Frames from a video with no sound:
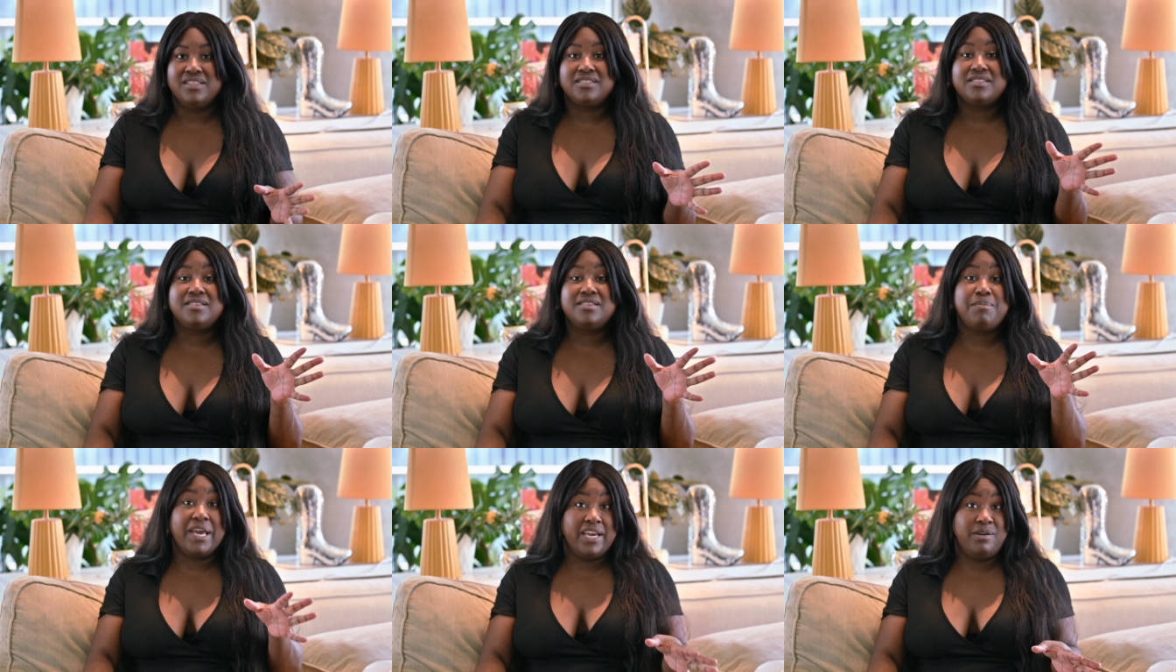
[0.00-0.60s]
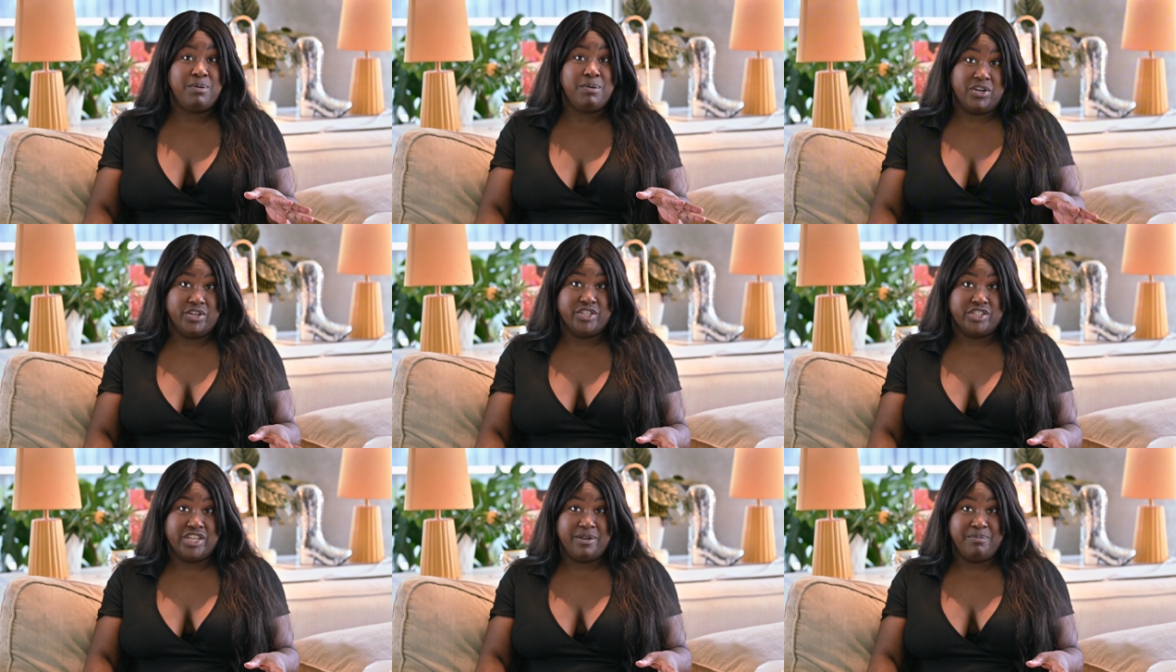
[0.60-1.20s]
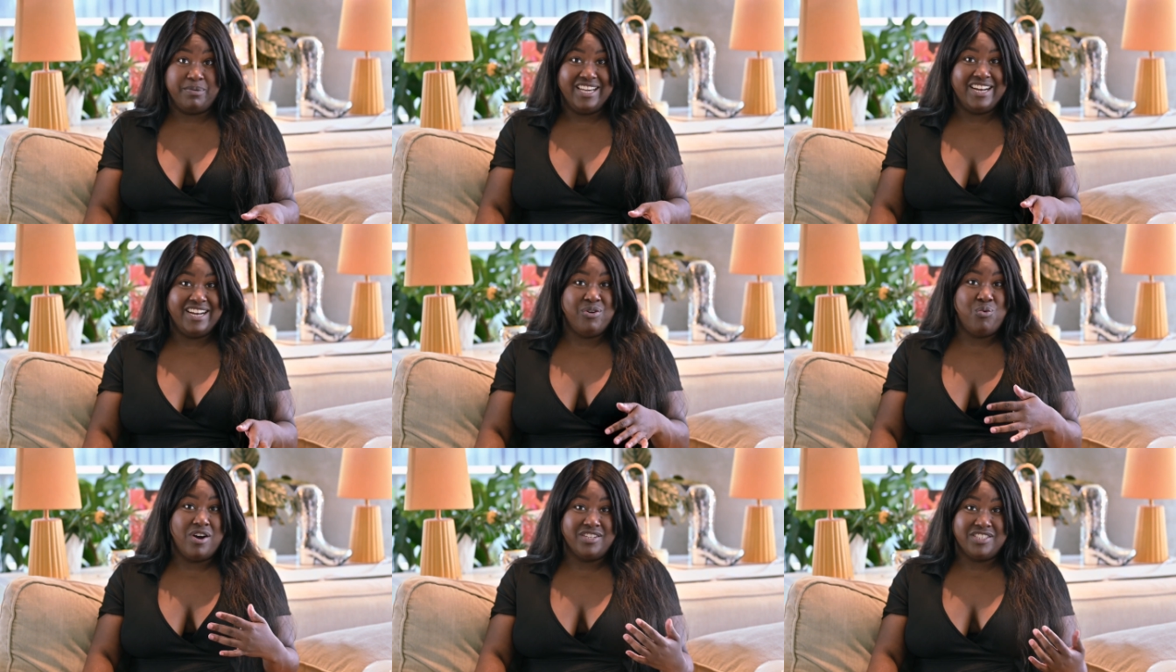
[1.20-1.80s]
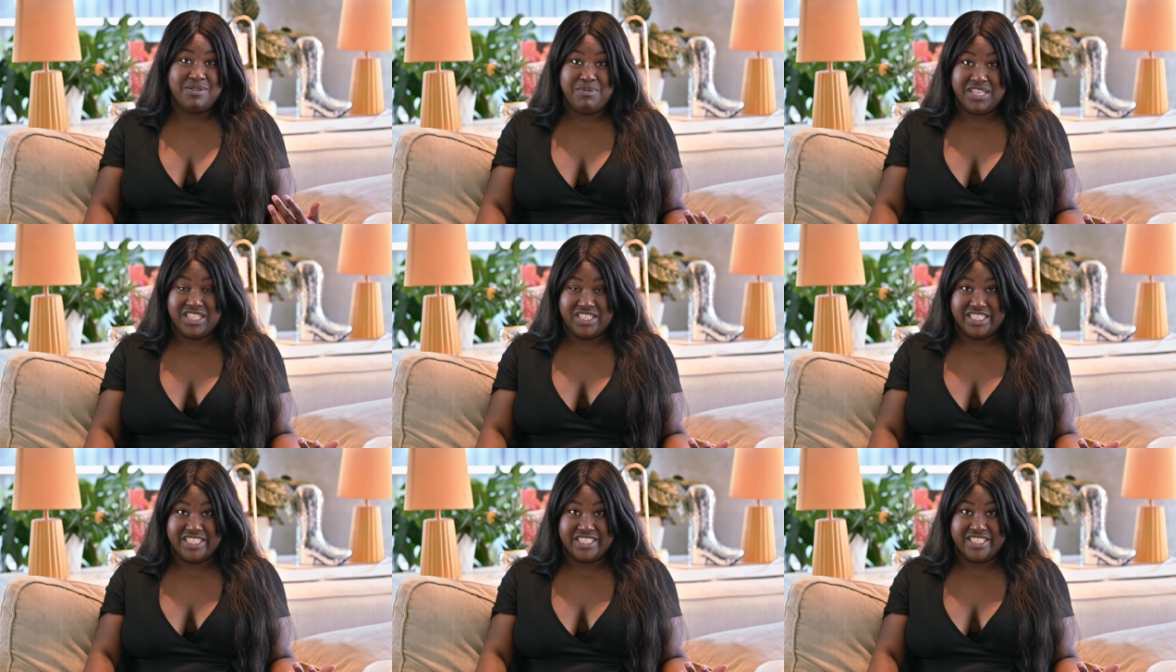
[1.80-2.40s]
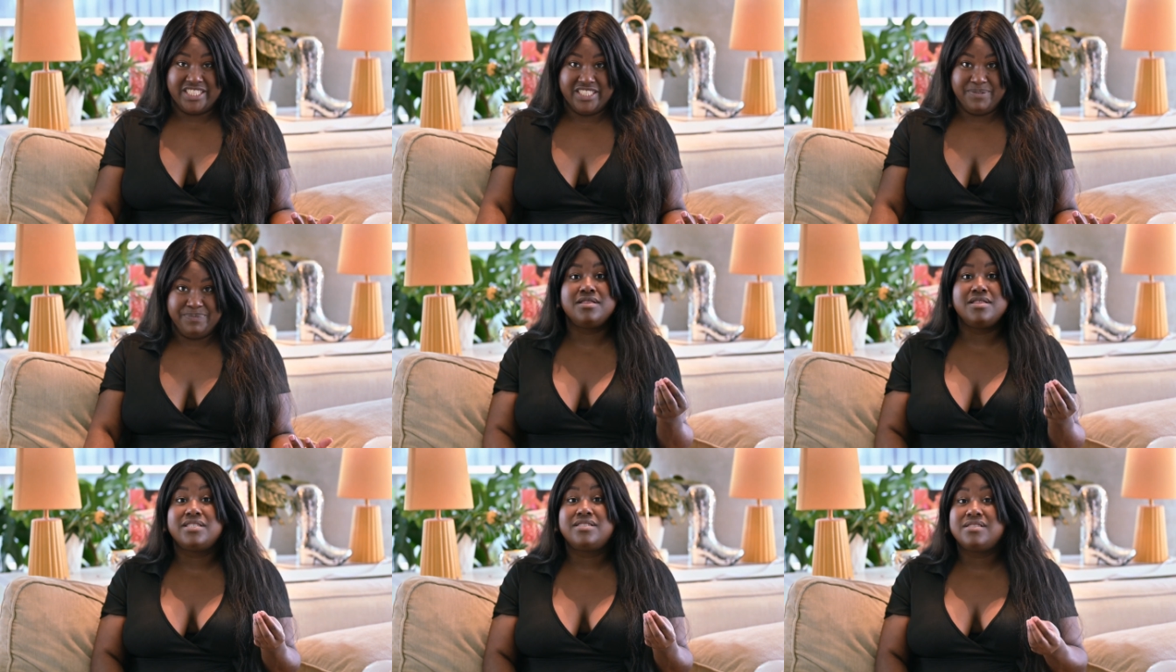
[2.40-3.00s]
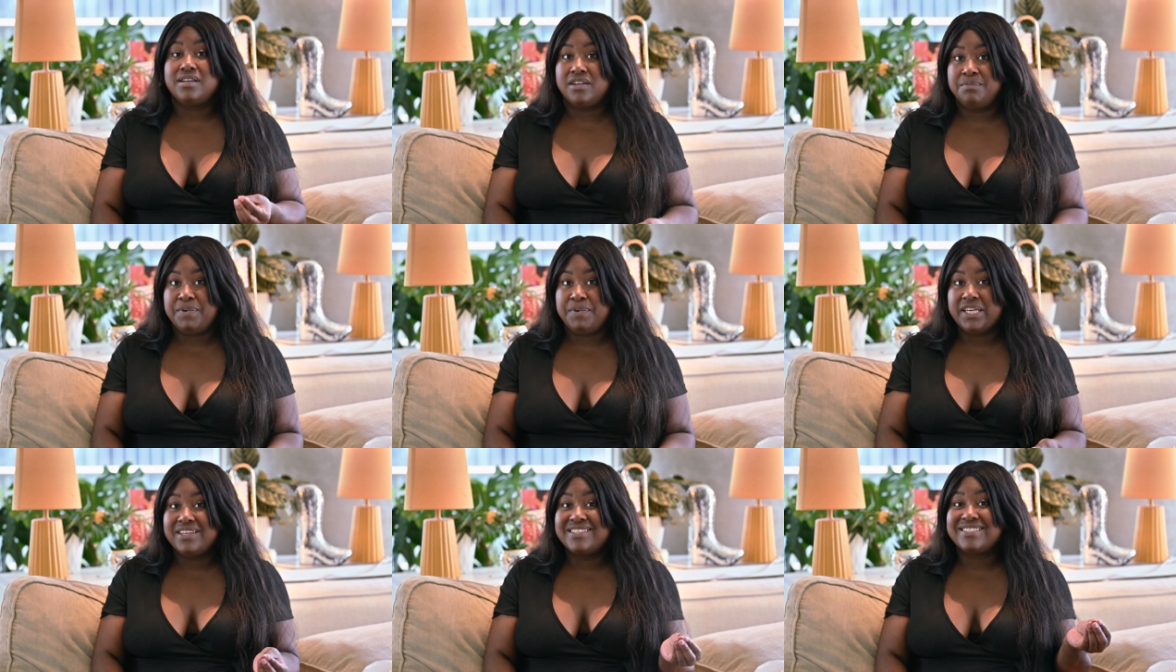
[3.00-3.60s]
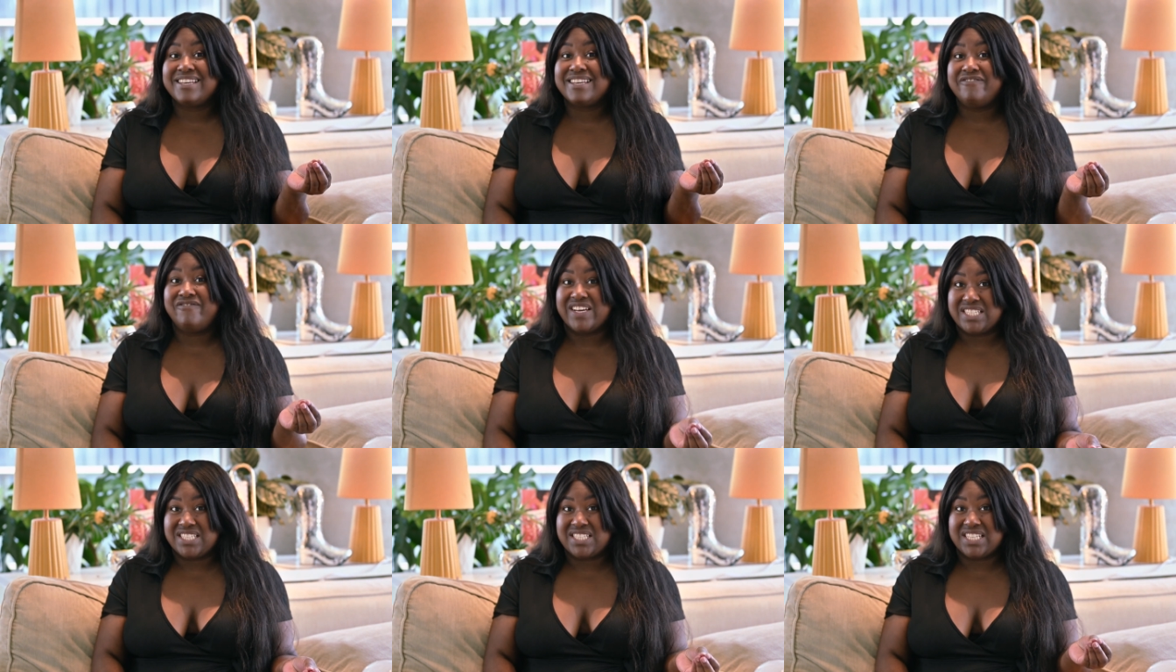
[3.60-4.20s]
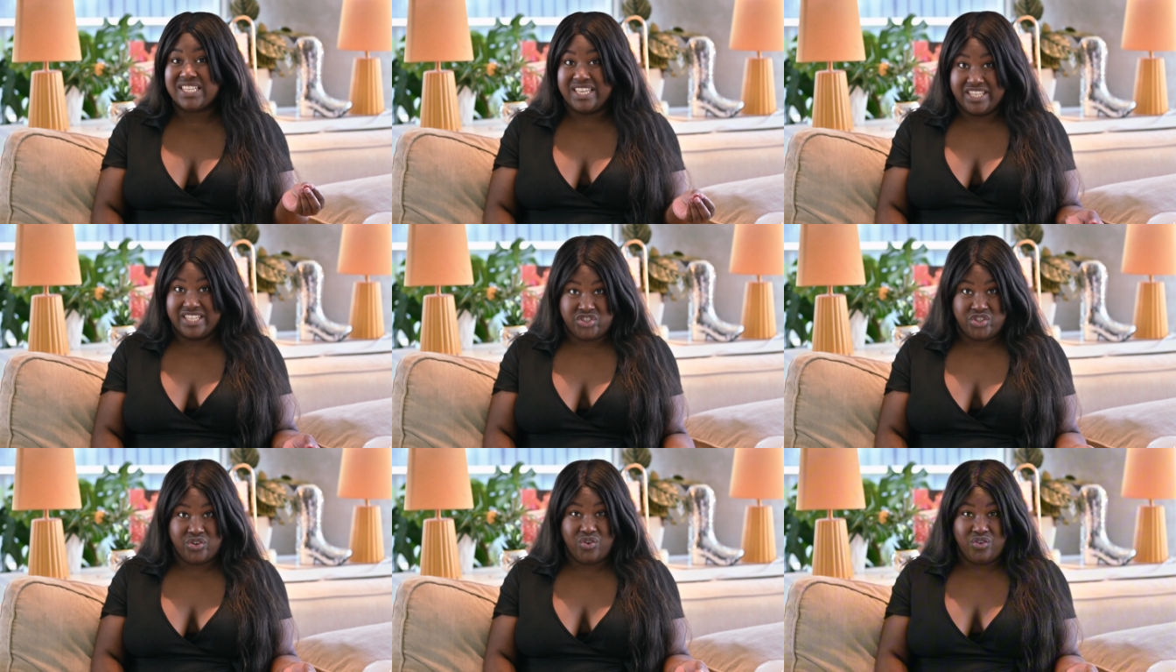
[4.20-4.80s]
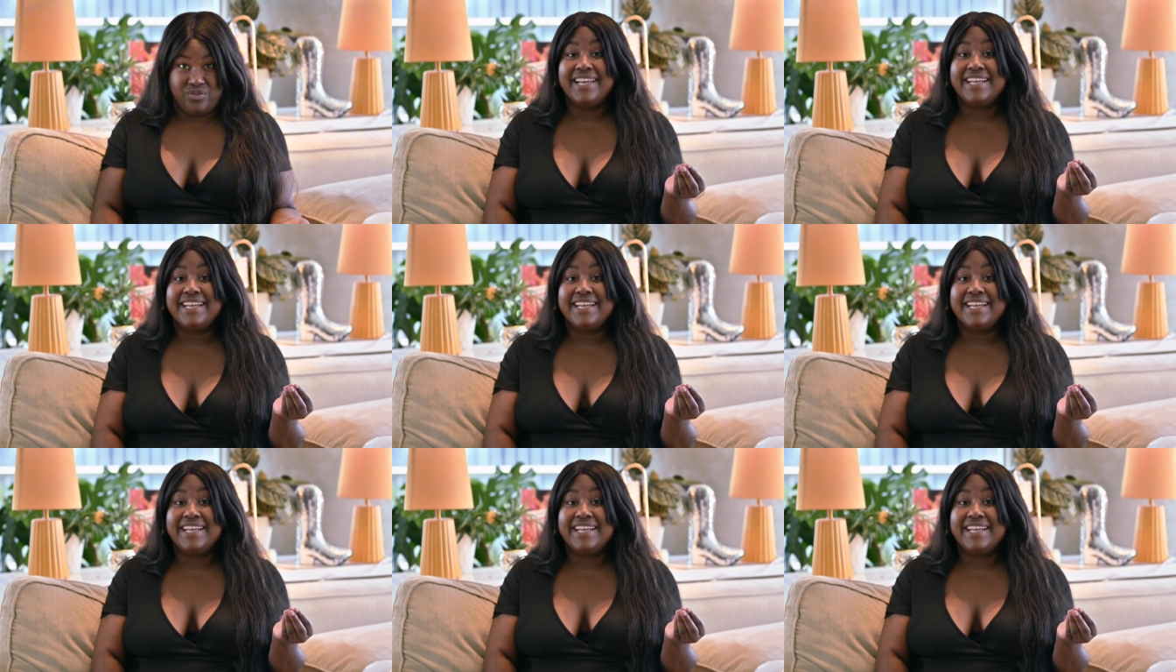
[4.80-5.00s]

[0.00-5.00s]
This is a paid partnership, and I want to be clear, this therapy is investigational.